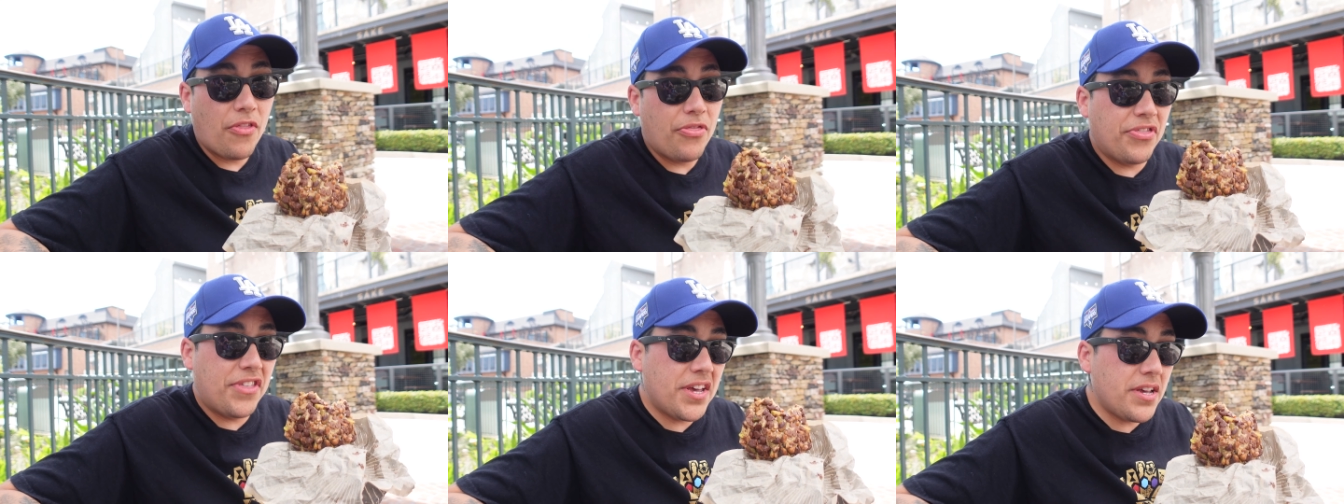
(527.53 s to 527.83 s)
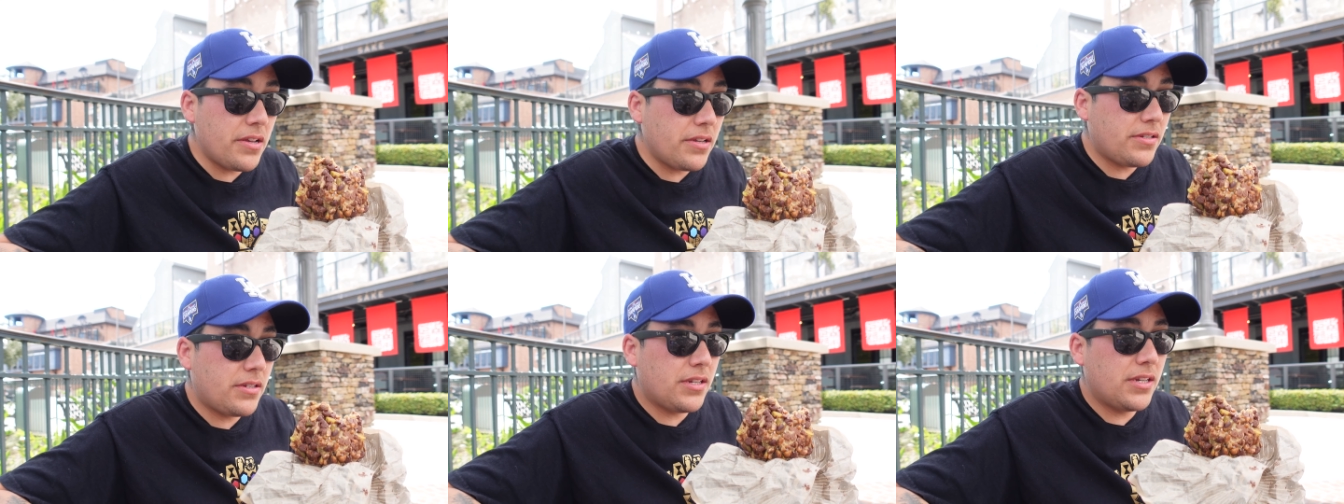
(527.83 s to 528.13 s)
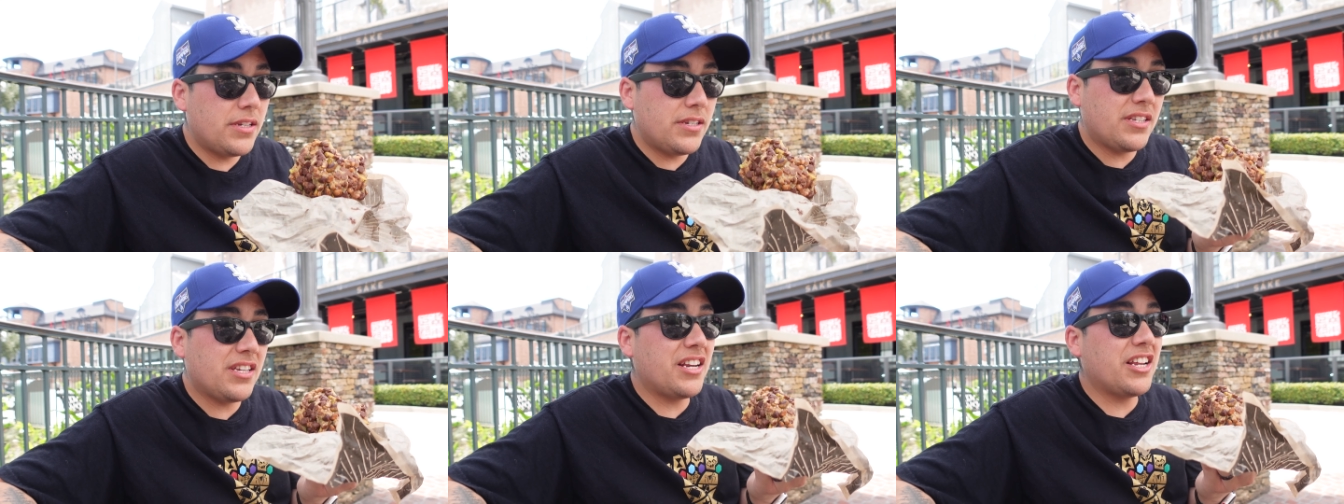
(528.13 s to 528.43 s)
This
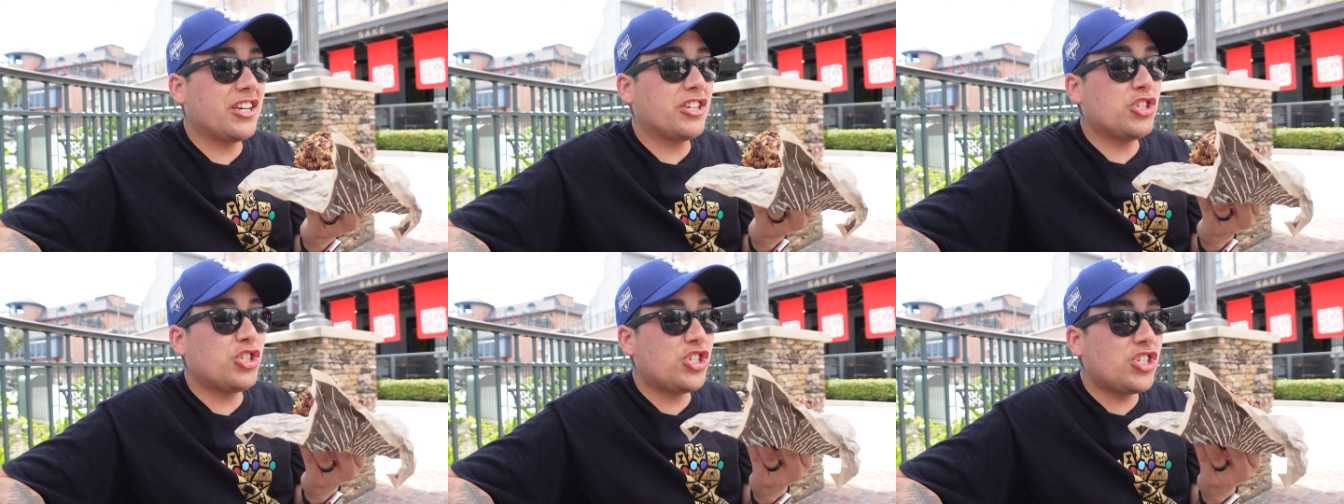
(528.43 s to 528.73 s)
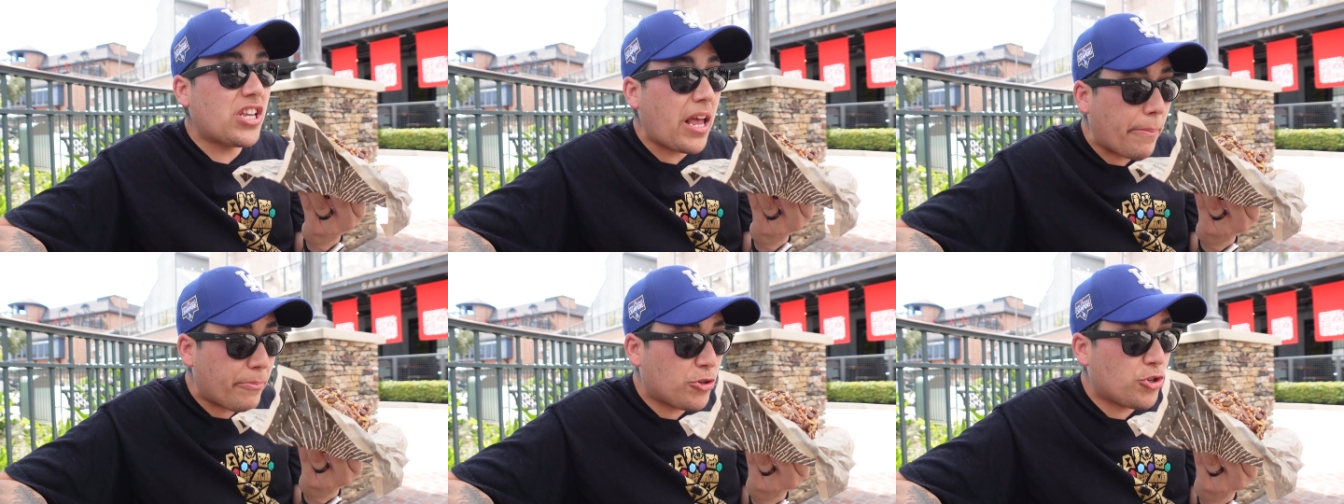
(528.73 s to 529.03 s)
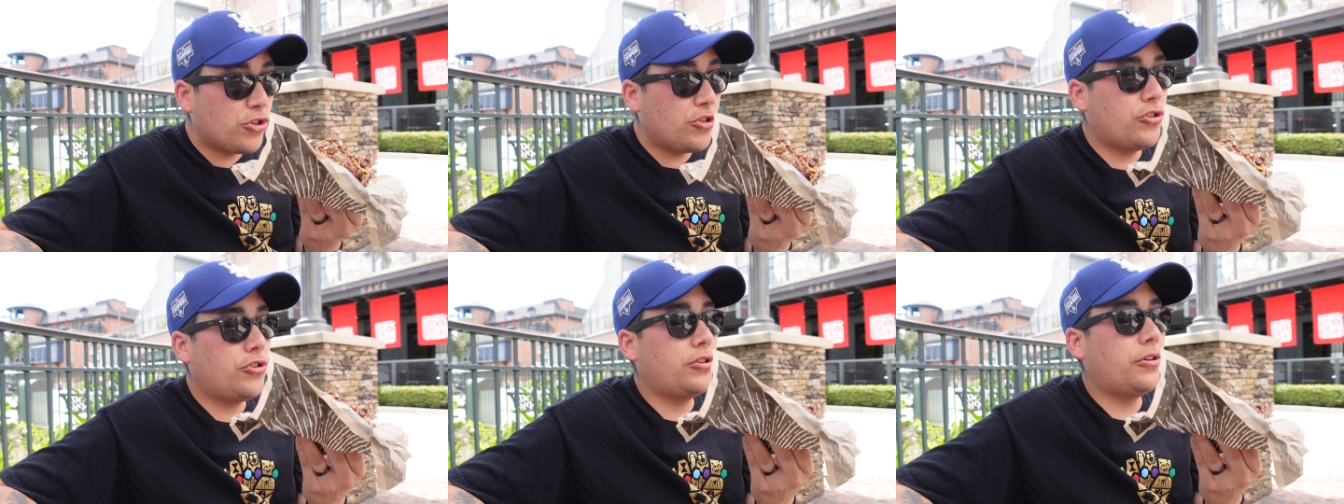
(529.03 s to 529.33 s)
is an
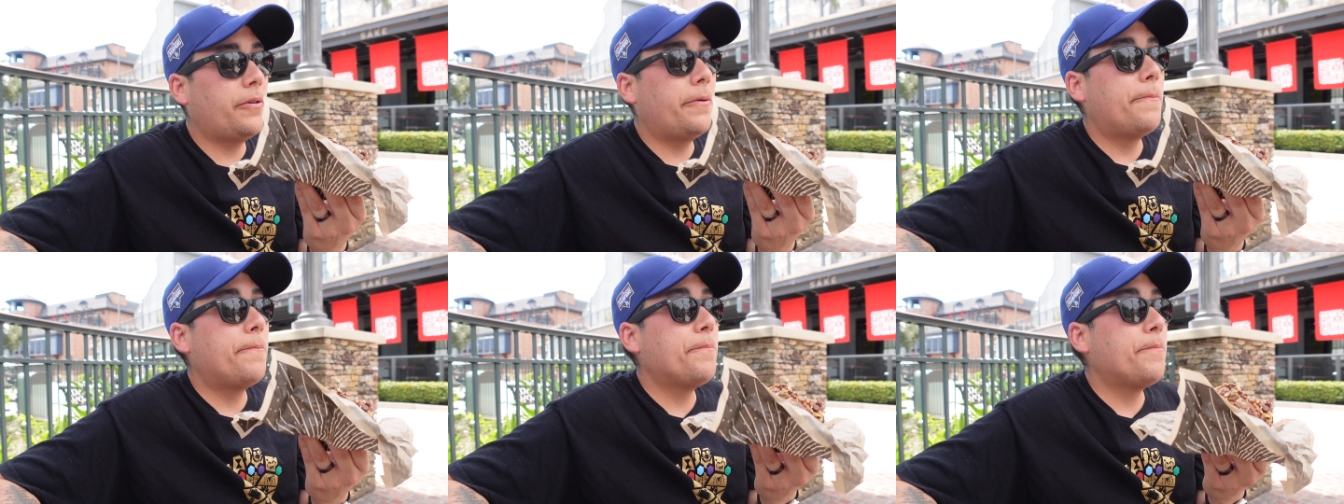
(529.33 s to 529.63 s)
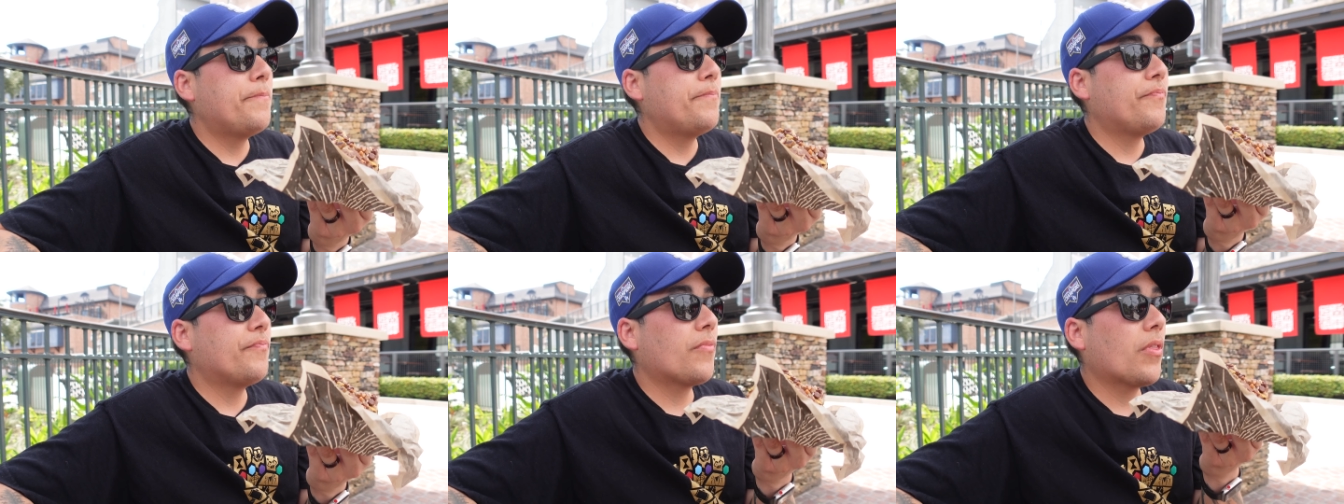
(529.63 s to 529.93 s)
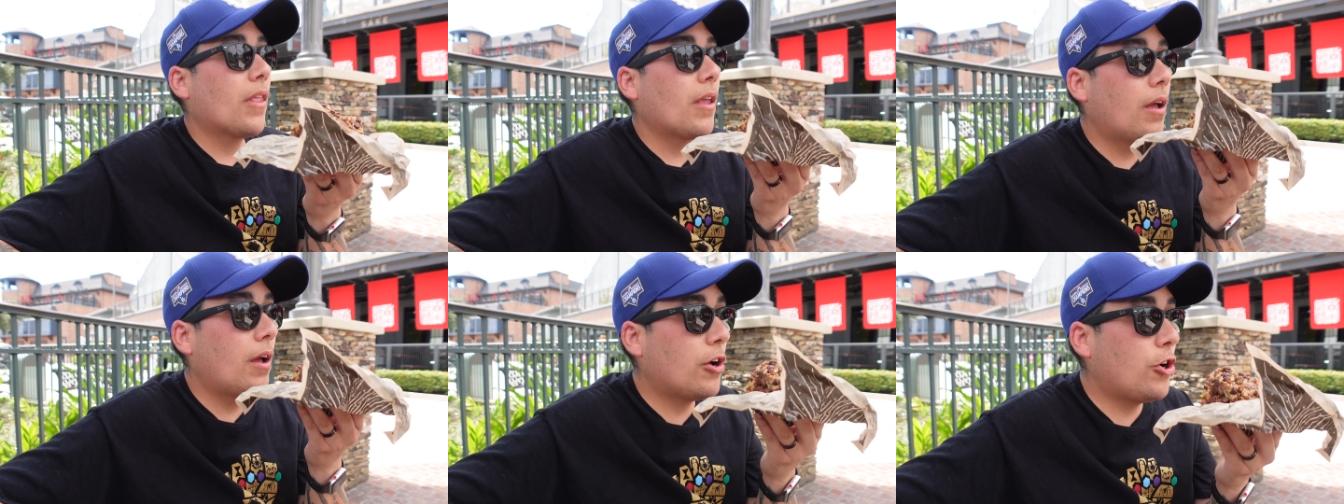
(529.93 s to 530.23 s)
exceptional
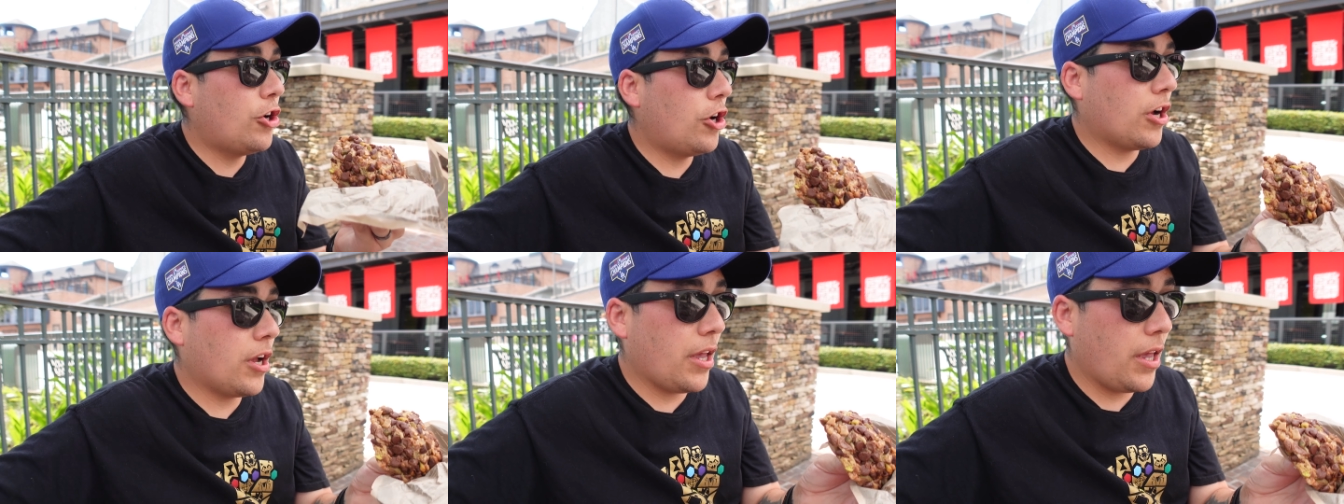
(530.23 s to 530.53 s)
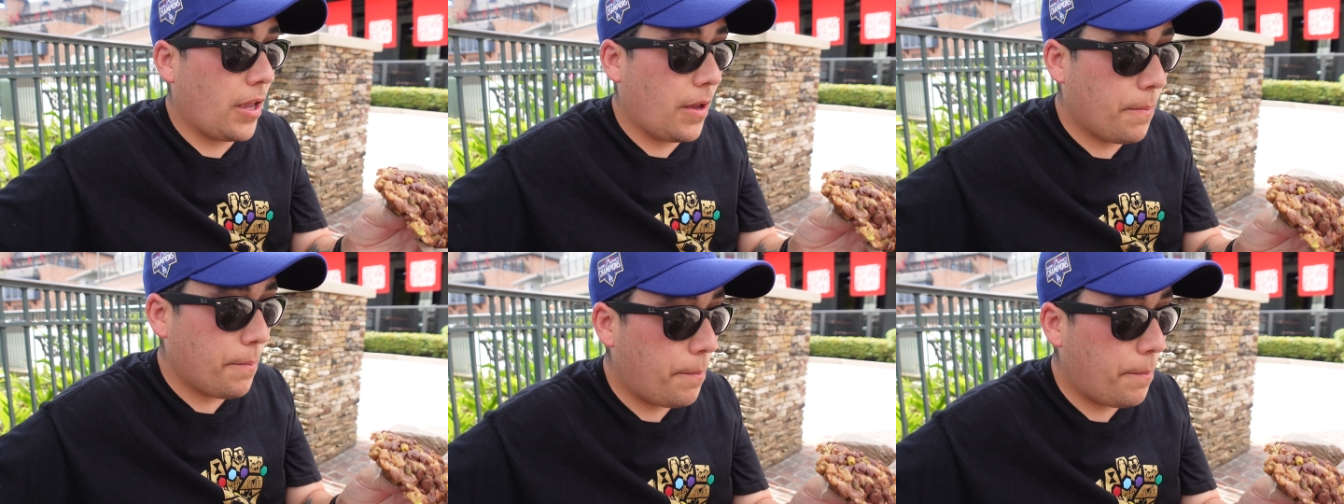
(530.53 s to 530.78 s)
cookie.